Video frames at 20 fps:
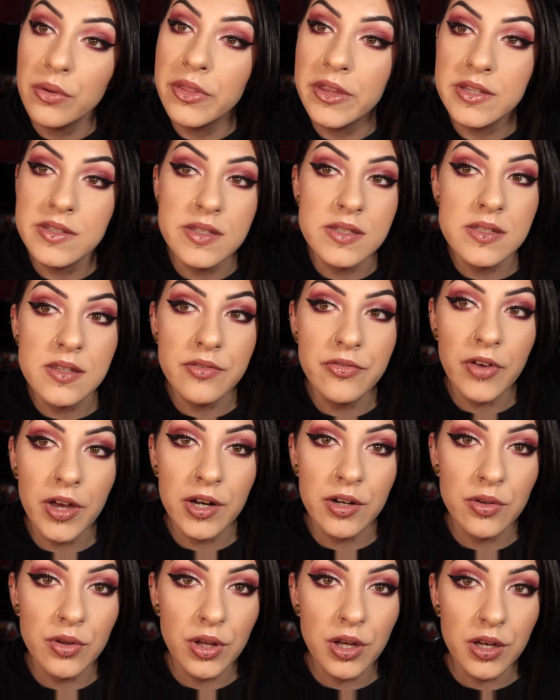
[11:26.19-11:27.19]
this is the
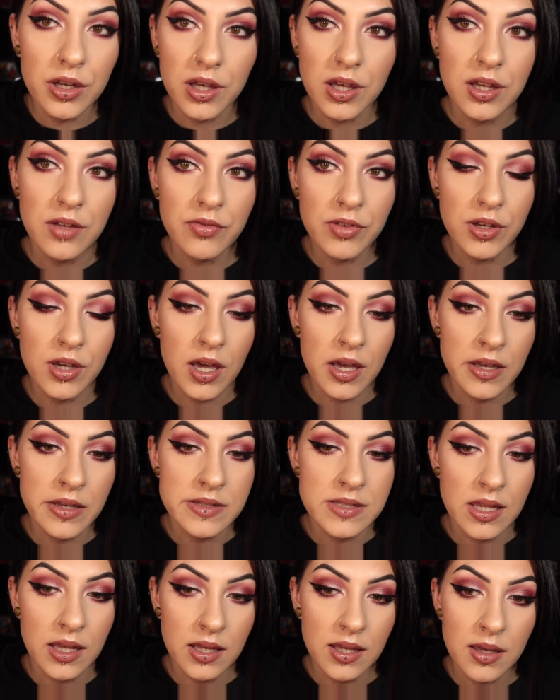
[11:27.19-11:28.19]
final look. If you
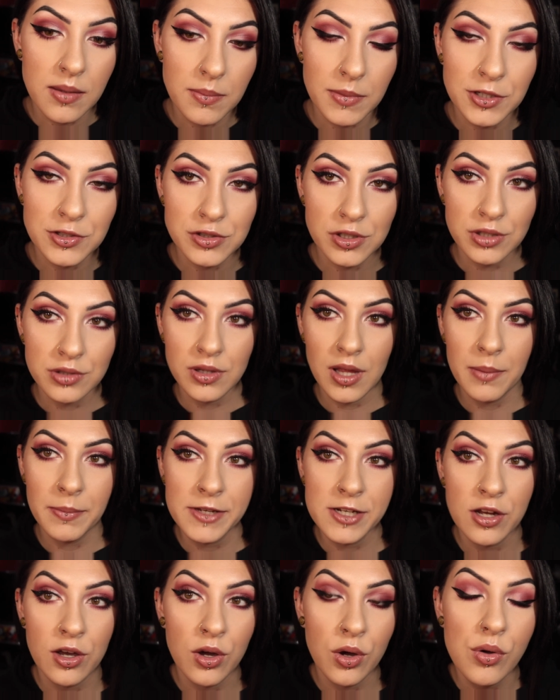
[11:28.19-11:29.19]
guys like it, make sure you let
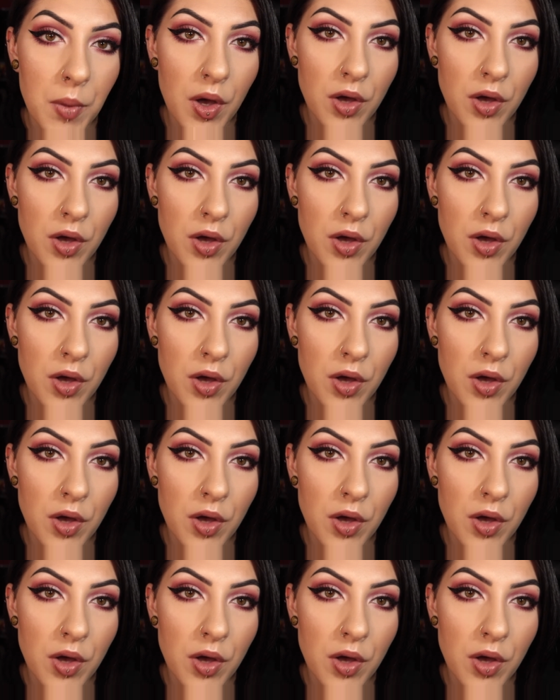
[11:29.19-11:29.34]
me know.